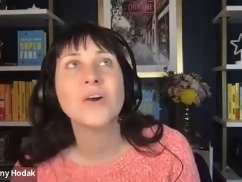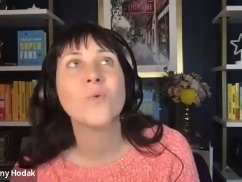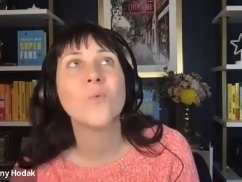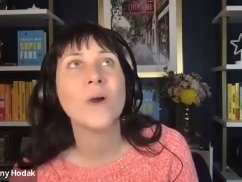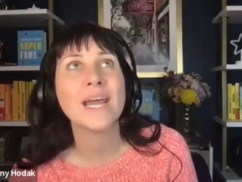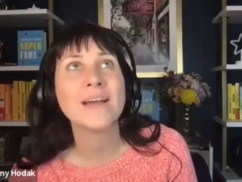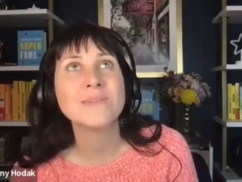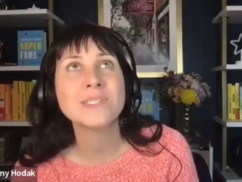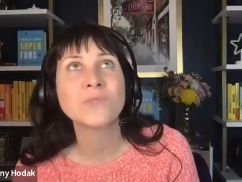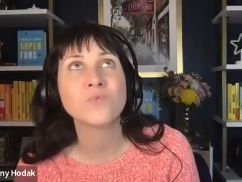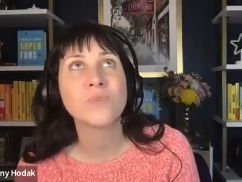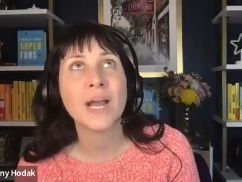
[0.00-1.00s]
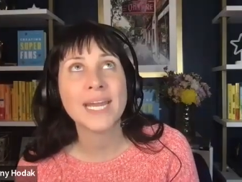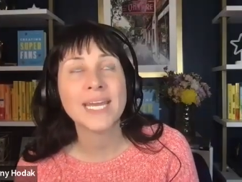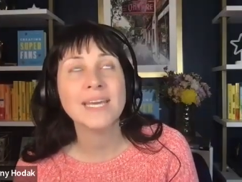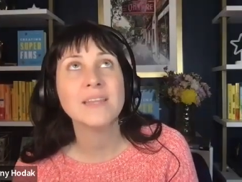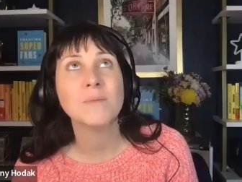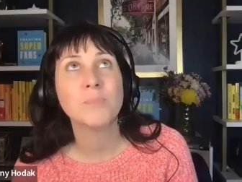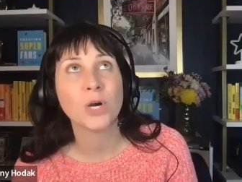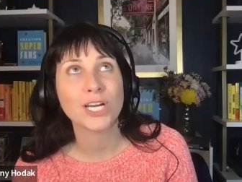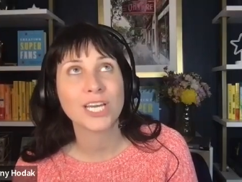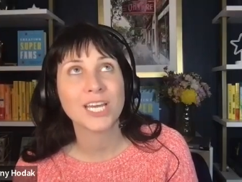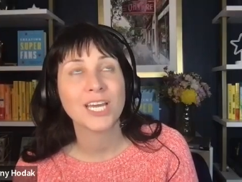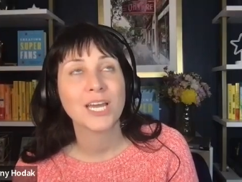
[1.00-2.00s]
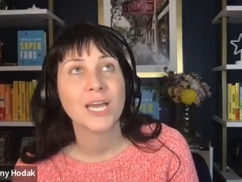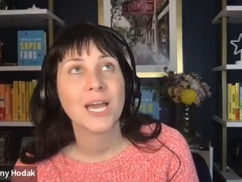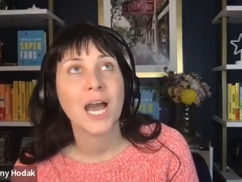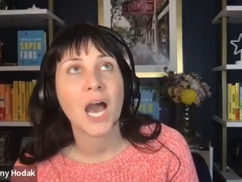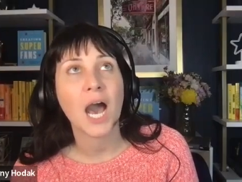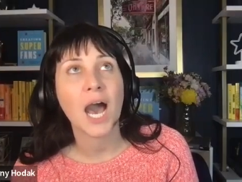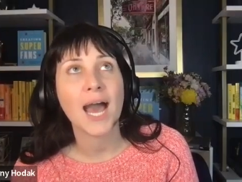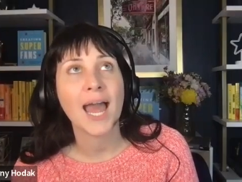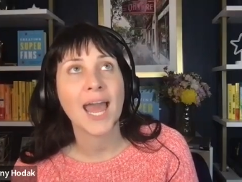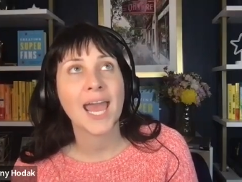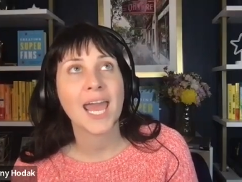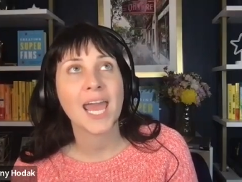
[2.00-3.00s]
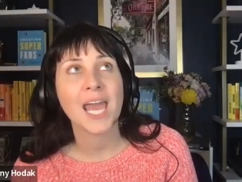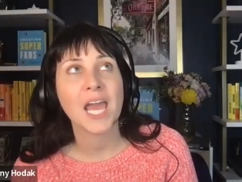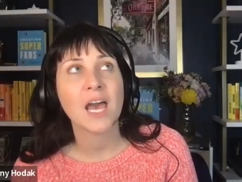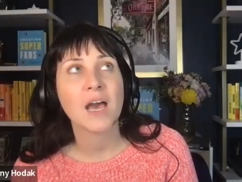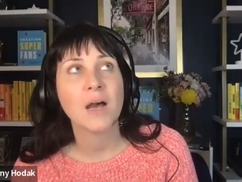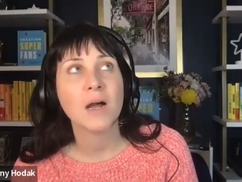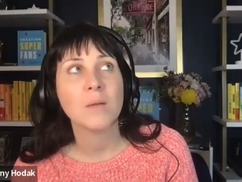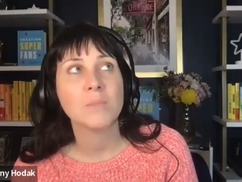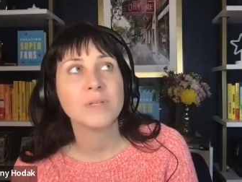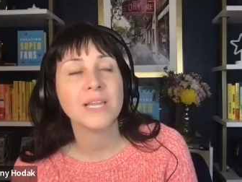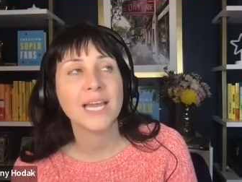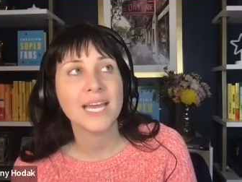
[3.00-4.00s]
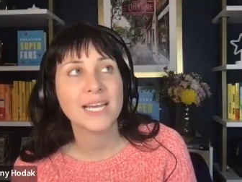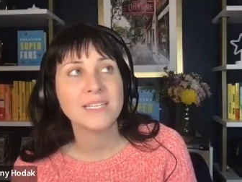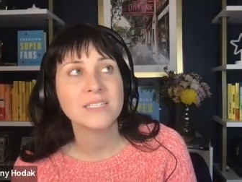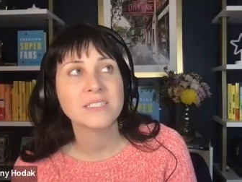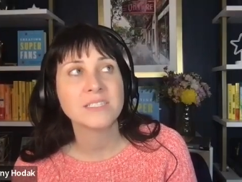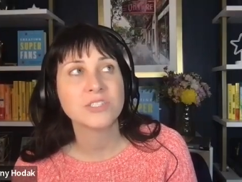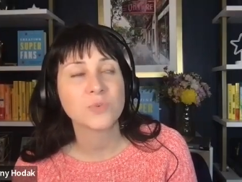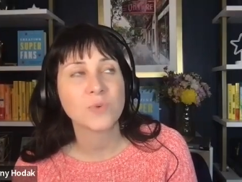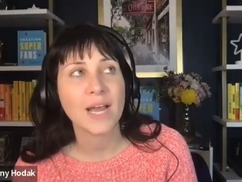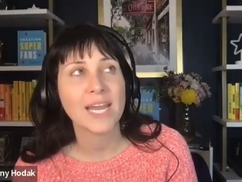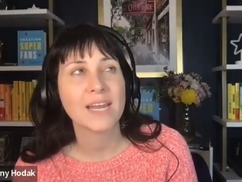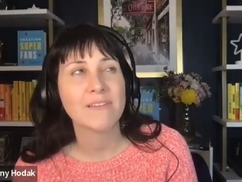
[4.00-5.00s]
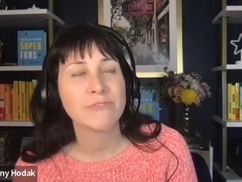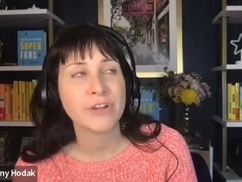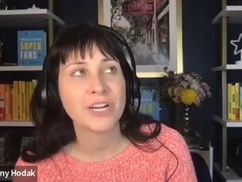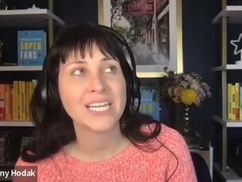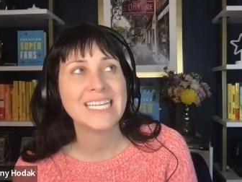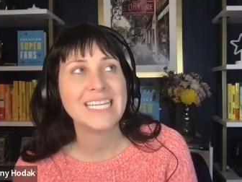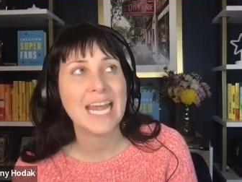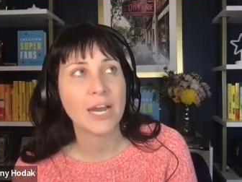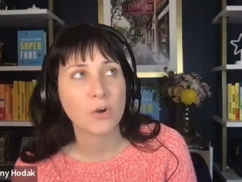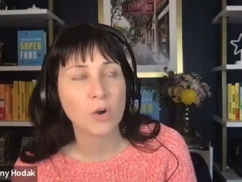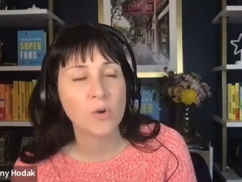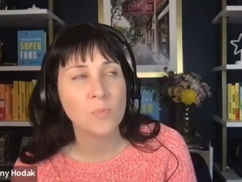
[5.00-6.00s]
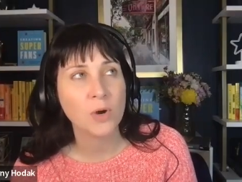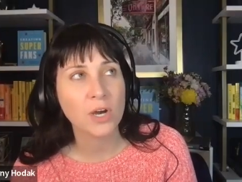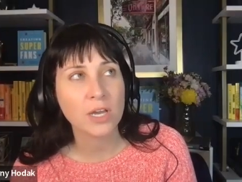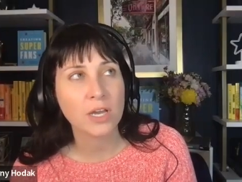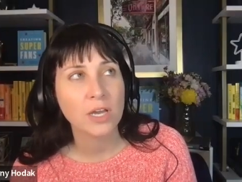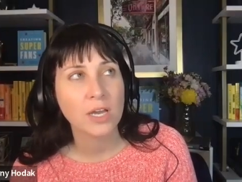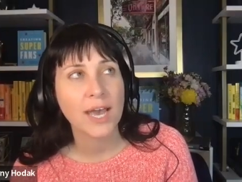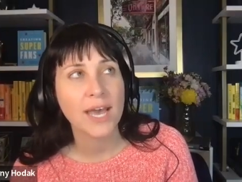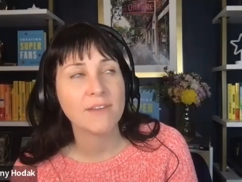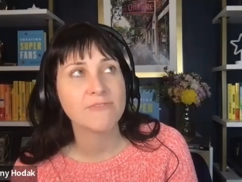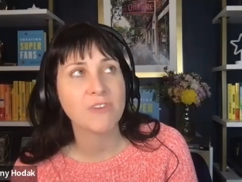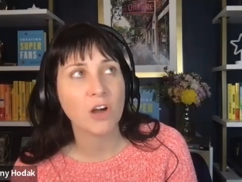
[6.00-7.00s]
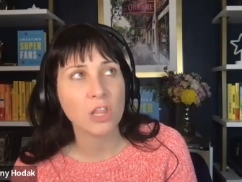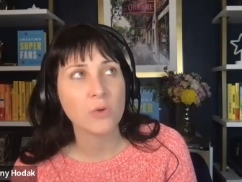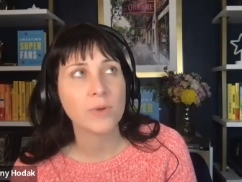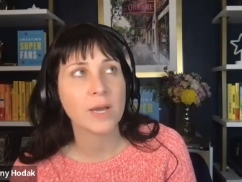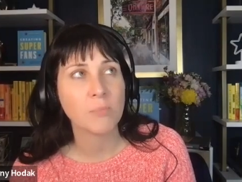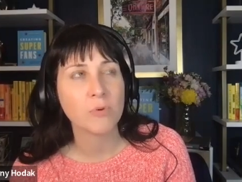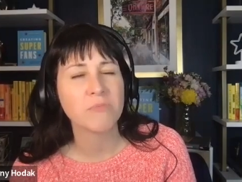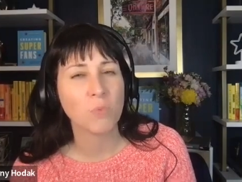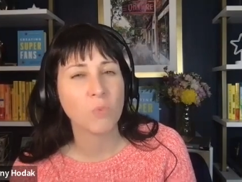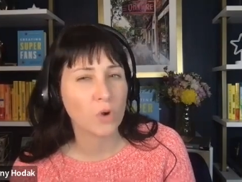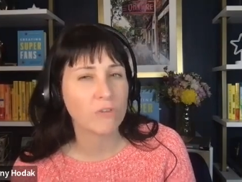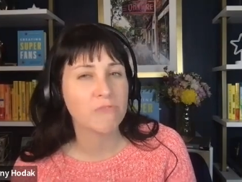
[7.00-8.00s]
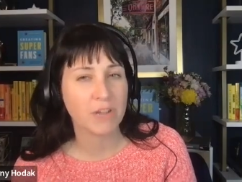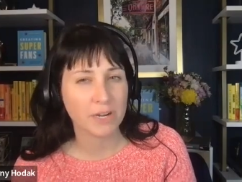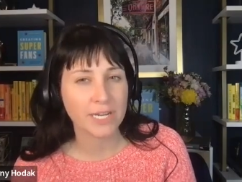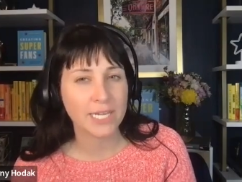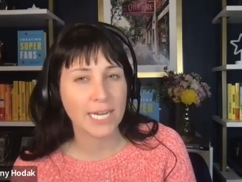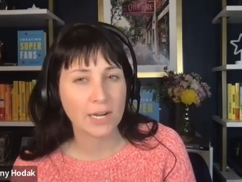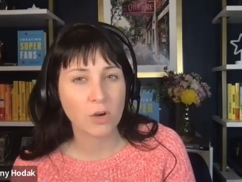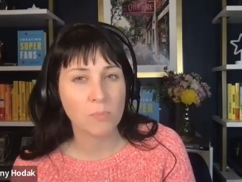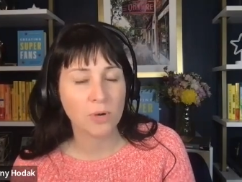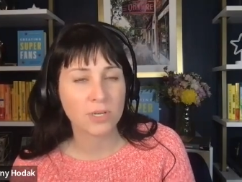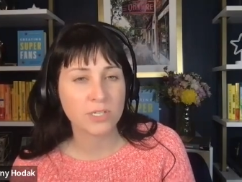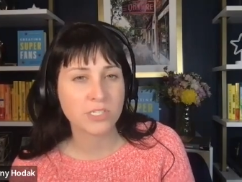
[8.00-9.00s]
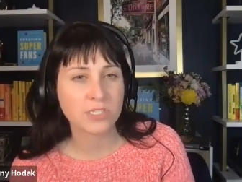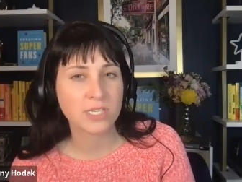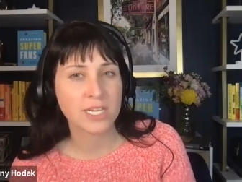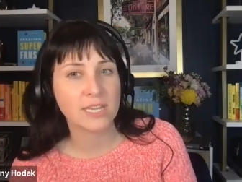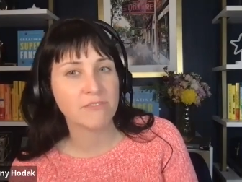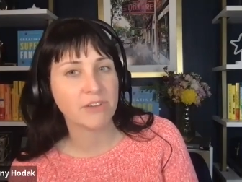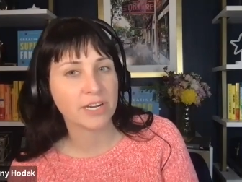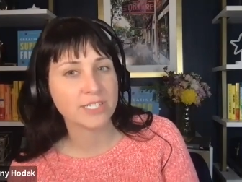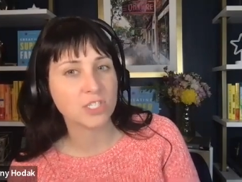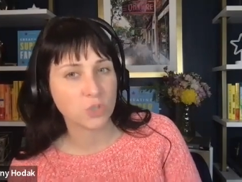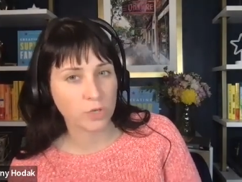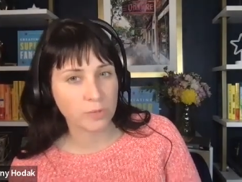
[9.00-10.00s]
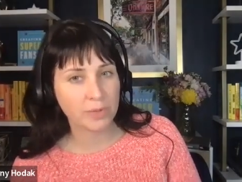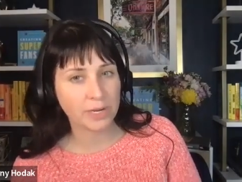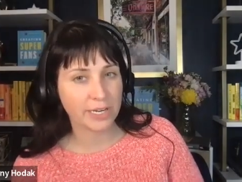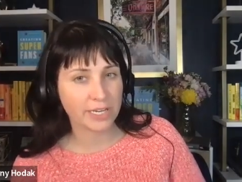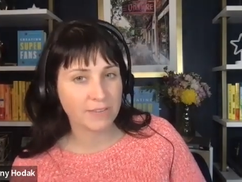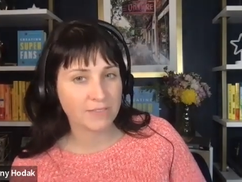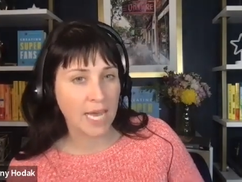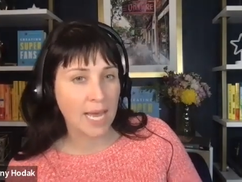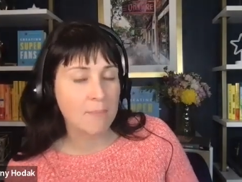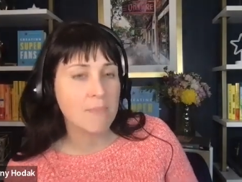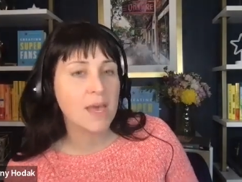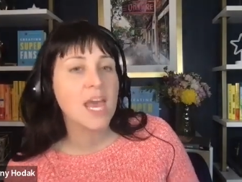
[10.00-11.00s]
when I was writing the book, I planned to write a very narrow book and follow it up with more very narrow books in a very short period of time.